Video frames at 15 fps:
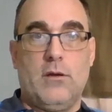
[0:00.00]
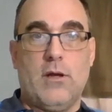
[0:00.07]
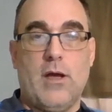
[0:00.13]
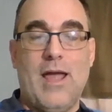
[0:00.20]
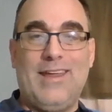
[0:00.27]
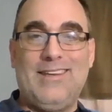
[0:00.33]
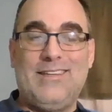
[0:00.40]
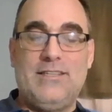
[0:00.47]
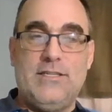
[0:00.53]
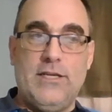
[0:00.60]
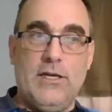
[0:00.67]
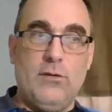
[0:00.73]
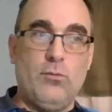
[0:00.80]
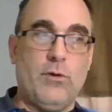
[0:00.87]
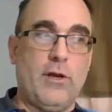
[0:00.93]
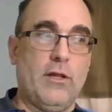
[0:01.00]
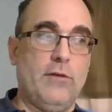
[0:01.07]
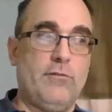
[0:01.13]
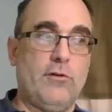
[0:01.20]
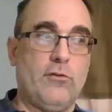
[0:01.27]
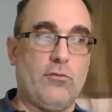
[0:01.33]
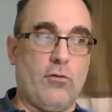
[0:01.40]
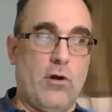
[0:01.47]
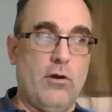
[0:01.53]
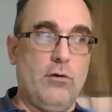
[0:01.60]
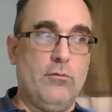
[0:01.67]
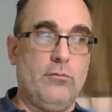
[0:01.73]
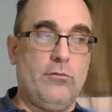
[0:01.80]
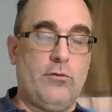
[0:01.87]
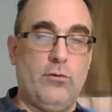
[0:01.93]
I did, when I lived in
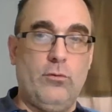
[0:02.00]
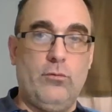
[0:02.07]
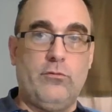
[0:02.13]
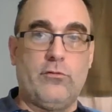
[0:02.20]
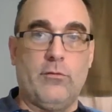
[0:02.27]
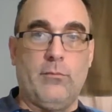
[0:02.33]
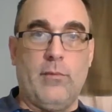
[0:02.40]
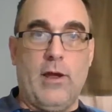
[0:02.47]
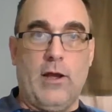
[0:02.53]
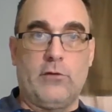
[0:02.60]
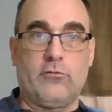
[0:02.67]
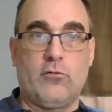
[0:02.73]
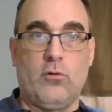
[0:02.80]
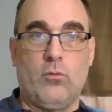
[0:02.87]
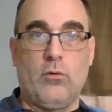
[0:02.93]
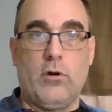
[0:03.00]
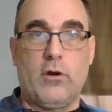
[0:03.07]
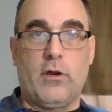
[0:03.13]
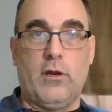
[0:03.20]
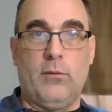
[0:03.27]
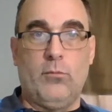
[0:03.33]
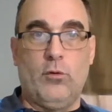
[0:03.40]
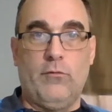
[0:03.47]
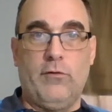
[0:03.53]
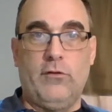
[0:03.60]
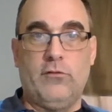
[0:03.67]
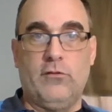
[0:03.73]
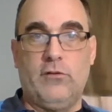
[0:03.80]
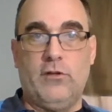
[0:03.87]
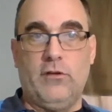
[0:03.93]
Toronto, do some extra work in movies
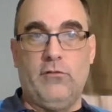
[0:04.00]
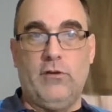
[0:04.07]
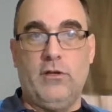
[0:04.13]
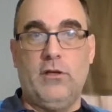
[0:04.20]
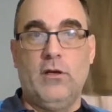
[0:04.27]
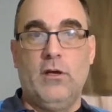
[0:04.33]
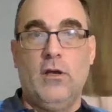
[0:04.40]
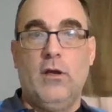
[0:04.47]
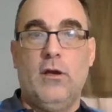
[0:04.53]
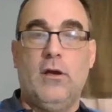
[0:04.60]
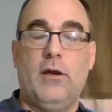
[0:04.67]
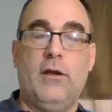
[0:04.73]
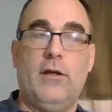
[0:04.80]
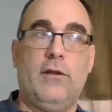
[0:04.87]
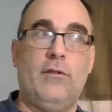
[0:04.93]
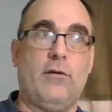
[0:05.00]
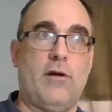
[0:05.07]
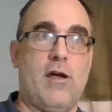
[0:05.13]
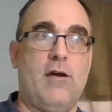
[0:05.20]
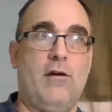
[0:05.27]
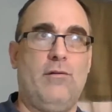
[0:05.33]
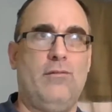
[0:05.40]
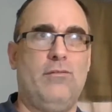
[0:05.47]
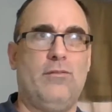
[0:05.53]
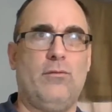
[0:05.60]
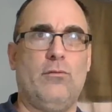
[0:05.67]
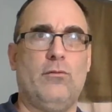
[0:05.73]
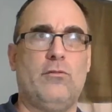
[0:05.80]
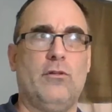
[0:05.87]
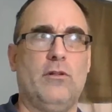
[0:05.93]
and T V. And there have there
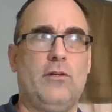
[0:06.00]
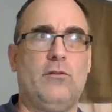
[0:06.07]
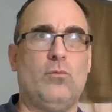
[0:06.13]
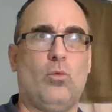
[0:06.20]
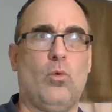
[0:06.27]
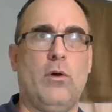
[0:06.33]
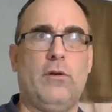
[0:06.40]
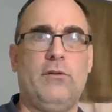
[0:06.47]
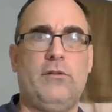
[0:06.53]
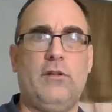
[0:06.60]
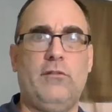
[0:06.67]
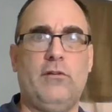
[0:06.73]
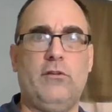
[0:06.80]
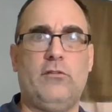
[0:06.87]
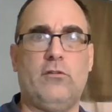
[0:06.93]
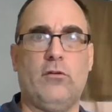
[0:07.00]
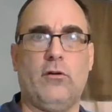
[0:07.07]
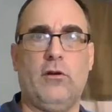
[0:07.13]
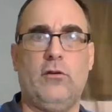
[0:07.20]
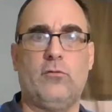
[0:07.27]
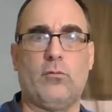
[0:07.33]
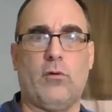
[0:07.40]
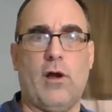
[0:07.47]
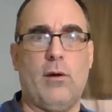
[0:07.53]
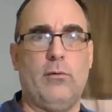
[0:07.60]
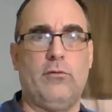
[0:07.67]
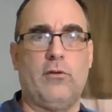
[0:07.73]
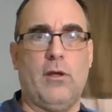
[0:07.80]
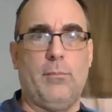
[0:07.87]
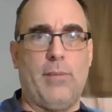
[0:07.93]
was at least one T V series where I
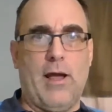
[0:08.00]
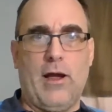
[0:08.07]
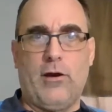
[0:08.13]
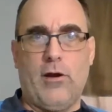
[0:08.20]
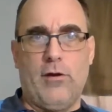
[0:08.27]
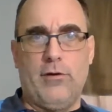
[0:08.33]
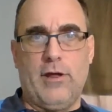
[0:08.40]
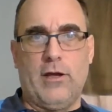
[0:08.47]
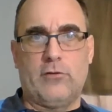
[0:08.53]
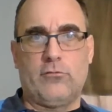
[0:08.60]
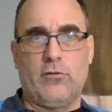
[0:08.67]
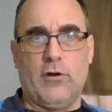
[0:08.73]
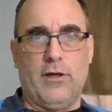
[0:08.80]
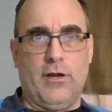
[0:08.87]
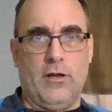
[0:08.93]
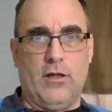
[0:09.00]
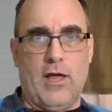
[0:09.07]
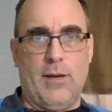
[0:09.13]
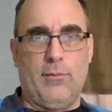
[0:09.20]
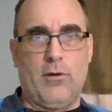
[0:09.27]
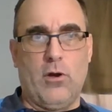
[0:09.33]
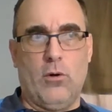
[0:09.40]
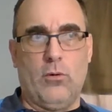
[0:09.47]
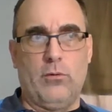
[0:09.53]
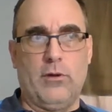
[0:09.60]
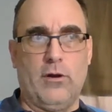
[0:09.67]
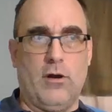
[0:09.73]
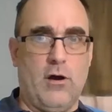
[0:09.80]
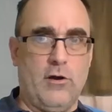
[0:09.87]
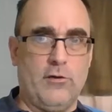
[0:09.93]
was a background extra in a lab coat in
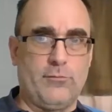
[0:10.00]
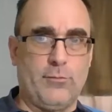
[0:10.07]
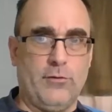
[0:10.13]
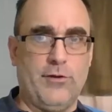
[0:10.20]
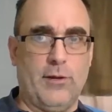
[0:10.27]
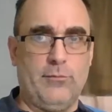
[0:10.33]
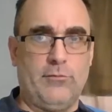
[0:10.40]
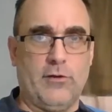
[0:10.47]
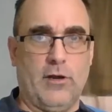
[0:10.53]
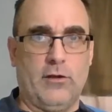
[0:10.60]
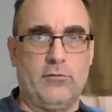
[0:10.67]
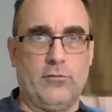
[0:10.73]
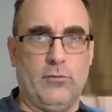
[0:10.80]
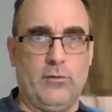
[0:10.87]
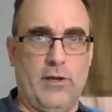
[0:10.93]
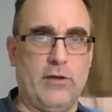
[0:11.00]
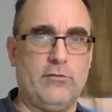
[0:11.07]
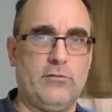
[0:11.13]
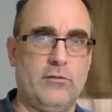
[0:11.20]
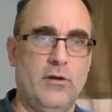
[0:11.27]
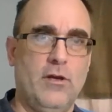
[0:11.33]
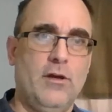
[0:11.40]
a hospital type setting. So yes,